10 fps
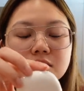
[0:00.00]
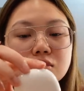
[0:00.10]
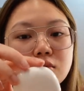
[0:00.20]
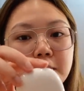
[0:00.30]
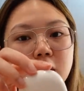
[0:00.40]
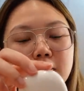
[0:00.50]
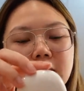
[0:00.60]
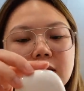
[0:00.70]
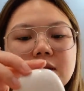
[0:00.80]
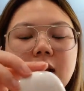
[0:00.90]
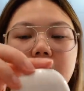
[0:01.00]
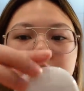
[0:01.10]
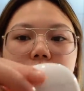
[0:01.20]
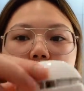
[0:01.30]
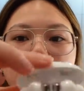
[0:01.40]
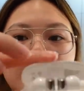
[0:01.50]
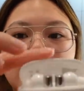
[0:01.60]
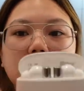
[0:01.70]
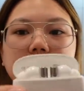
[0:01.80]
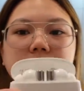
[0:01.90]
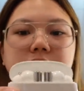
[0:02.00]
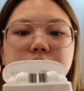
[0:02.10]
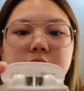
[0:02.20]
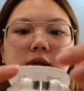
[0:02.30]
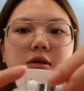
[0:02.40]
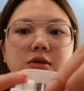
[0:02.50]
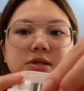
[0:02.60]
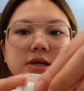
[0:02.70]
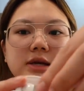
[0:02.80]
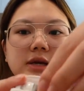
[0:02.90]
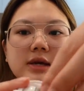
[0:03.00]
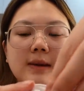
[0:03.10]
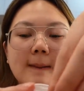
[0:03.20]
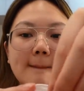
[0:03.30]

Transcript: Super bilis lang. And then open it. This is what it looks like.